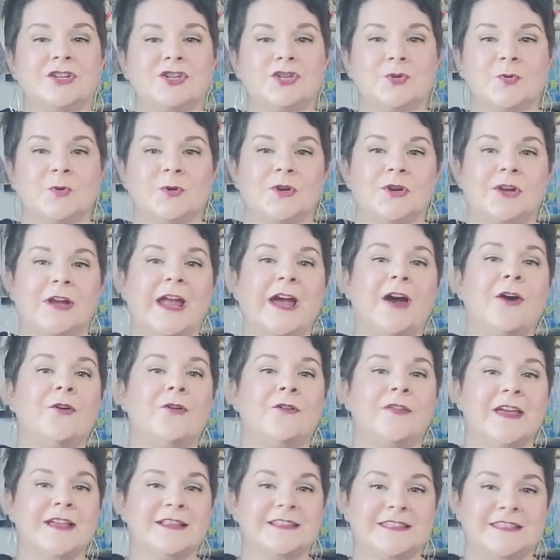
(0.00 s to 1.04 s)
a shorter
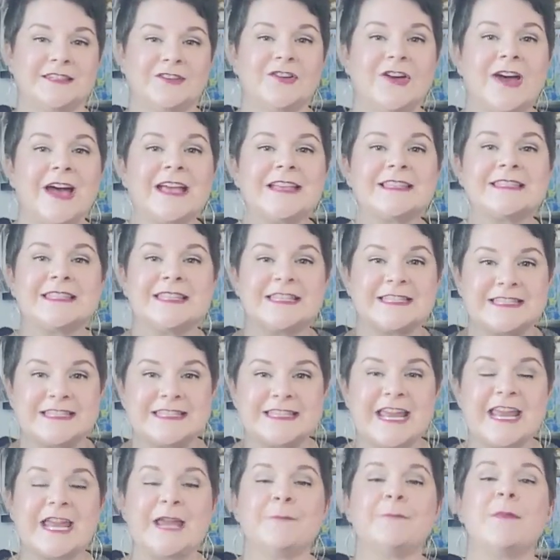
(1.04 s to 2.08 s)
cowl that still has the
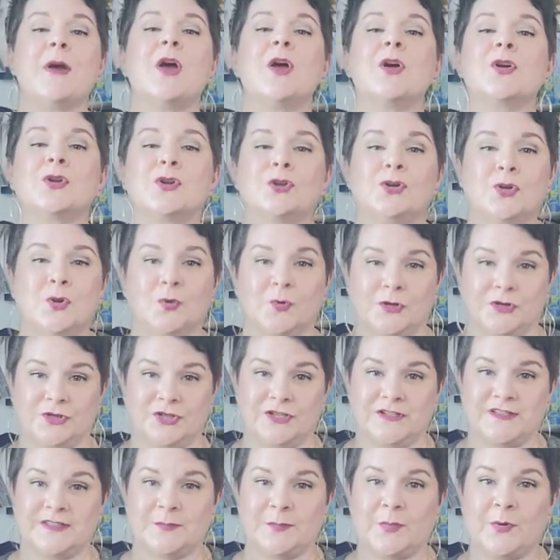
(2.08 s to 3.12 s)
same
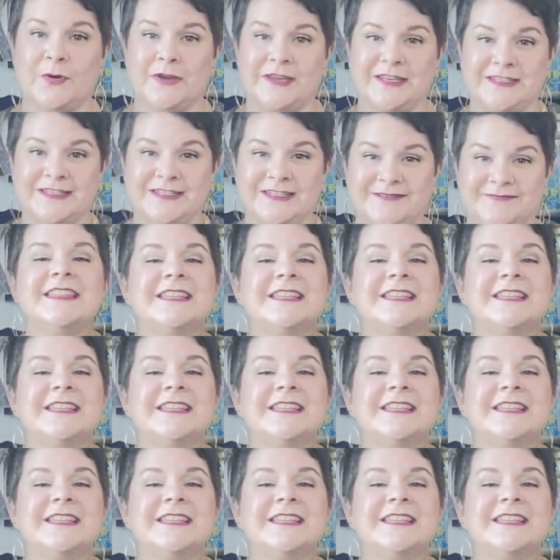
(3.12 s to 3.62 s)
gorgeous point.